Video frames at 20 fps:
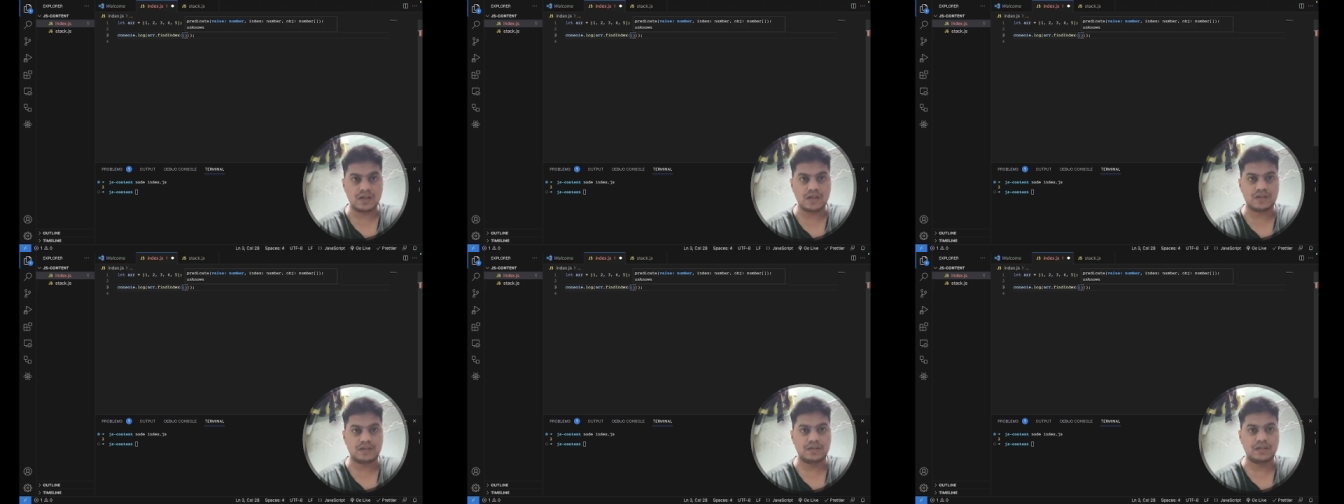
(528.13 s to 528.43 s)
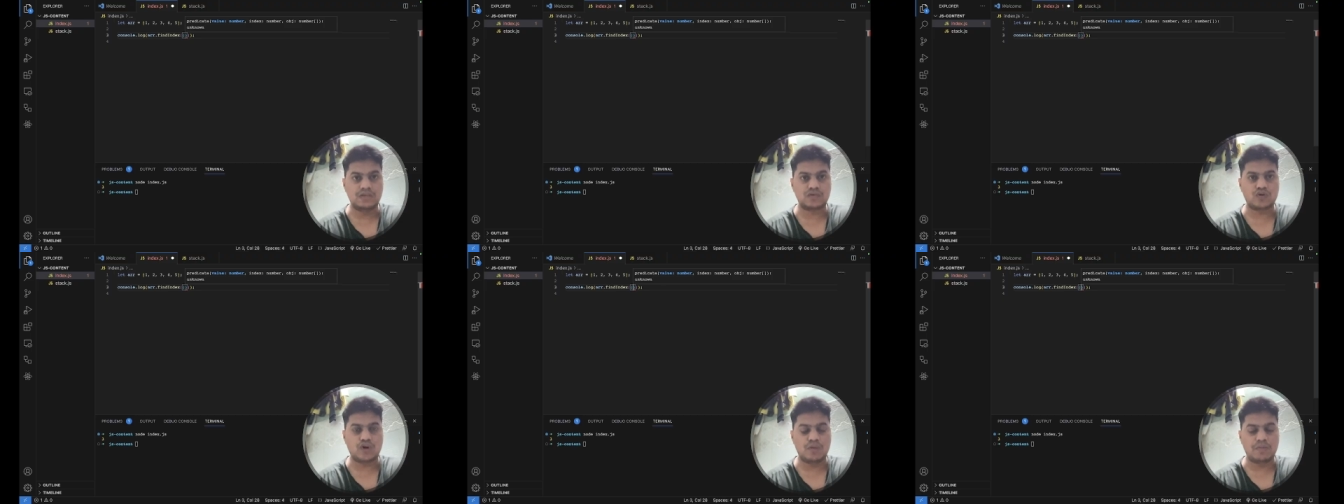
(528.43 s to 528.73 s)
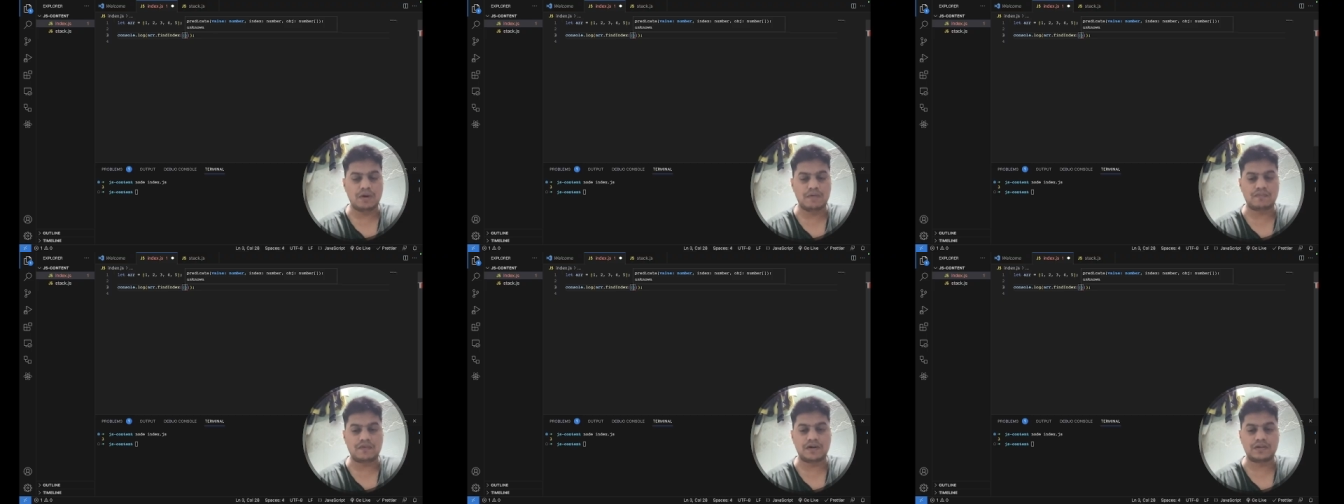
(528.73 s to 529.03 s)
this
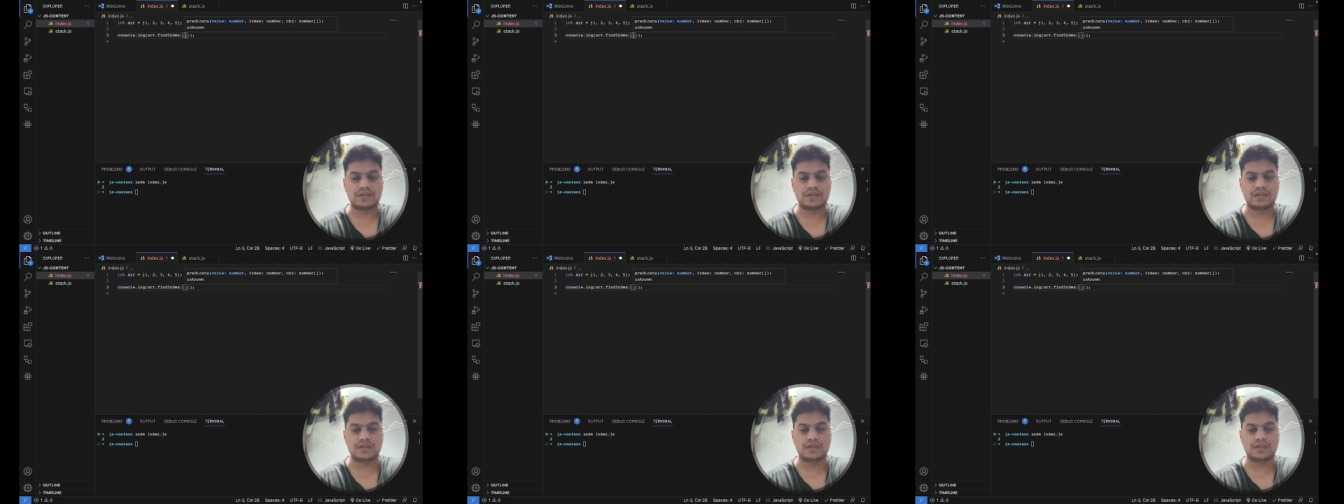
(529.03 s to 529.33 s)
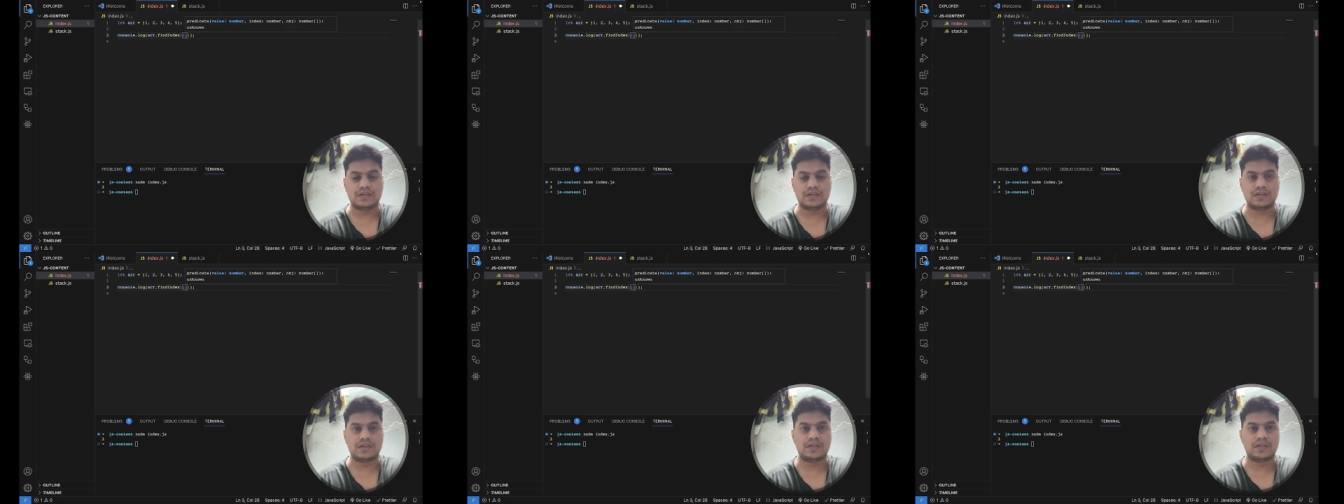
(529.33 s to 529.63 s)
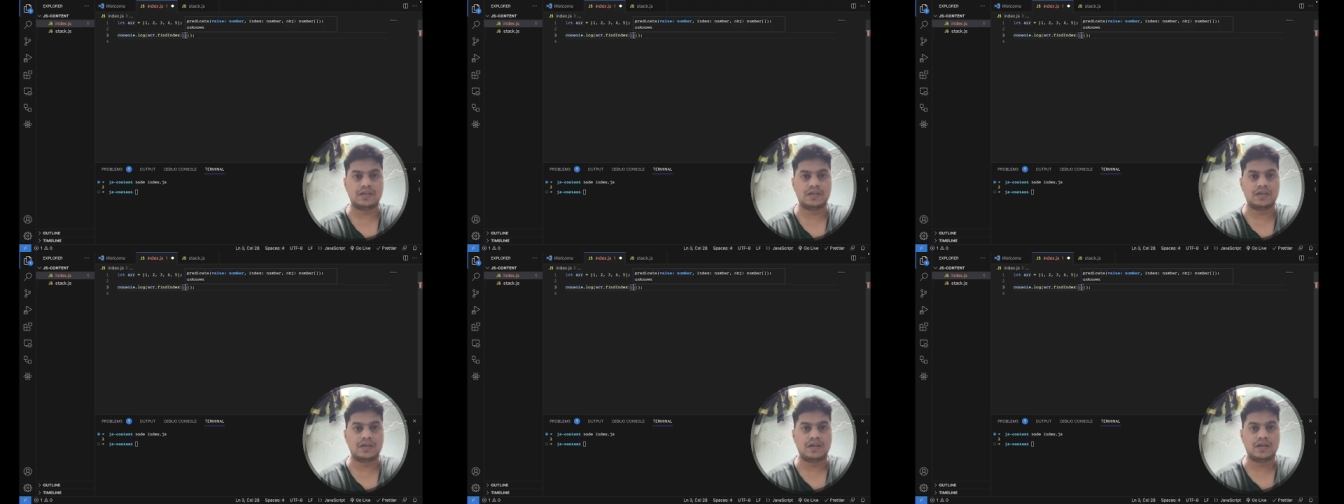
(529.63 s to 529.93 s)
callback function
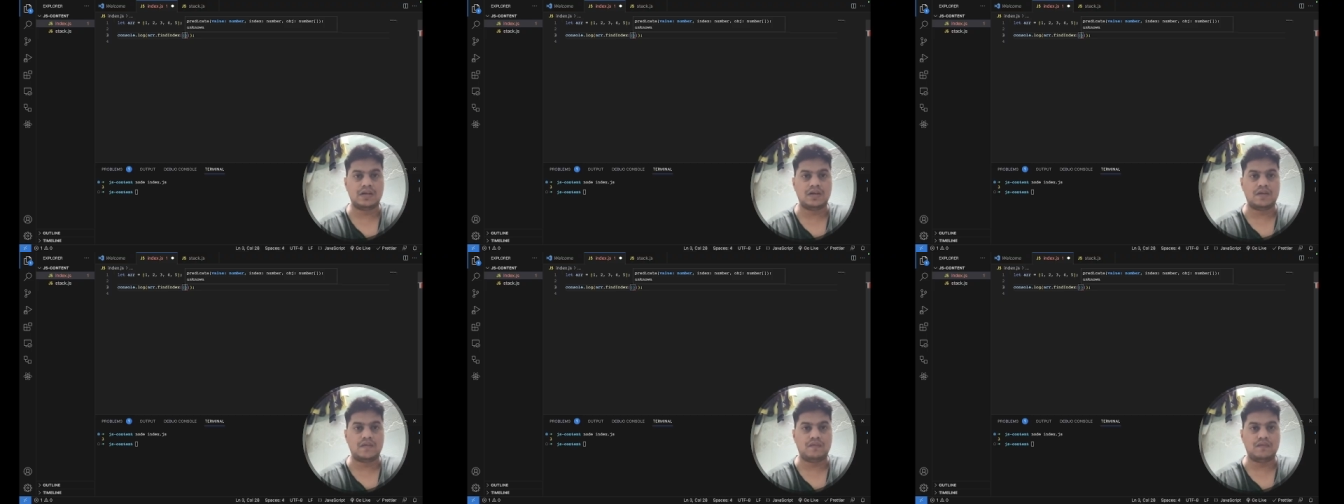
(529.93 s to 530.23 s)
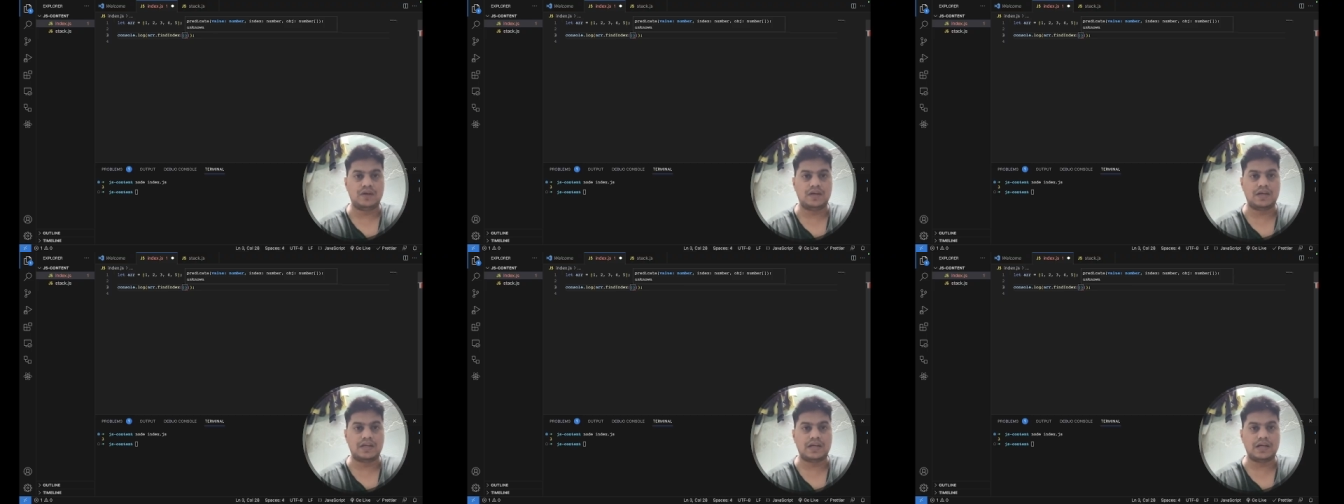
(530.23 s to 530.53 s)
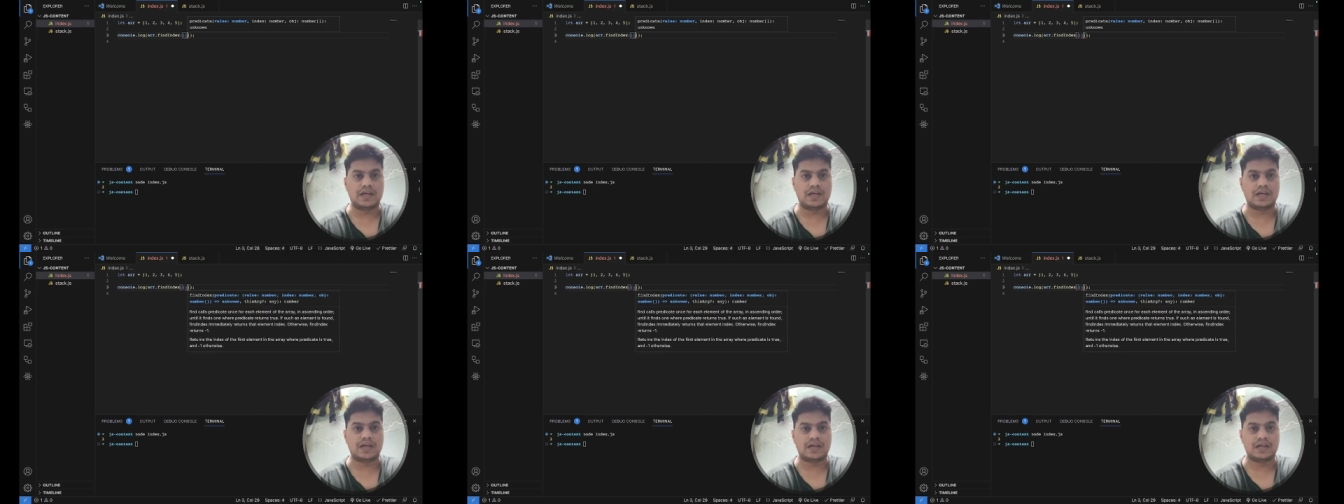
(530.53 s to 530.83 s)
will
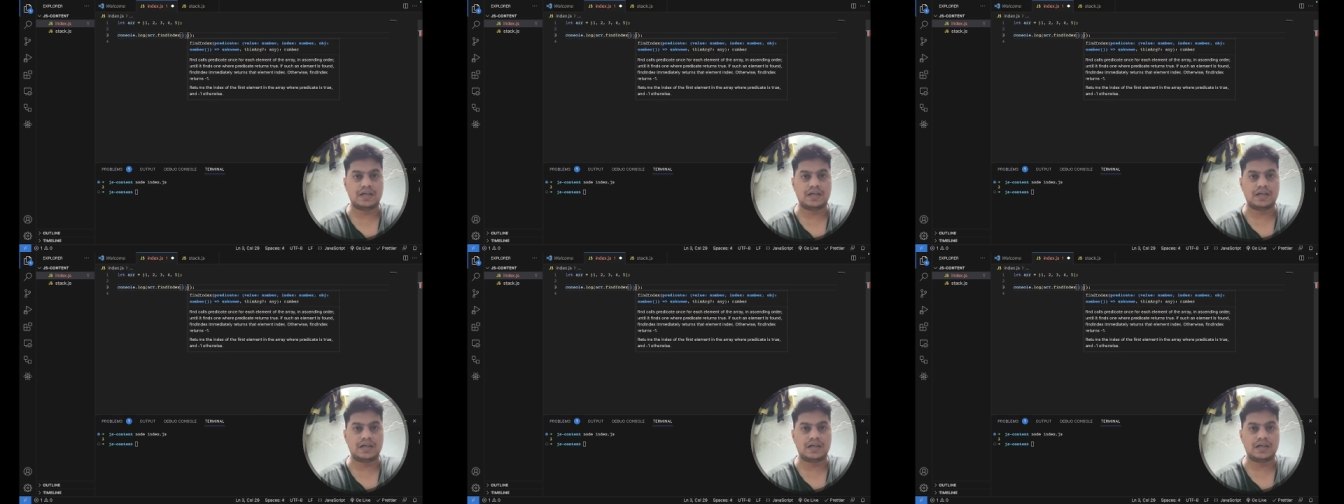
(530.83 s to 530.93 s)
take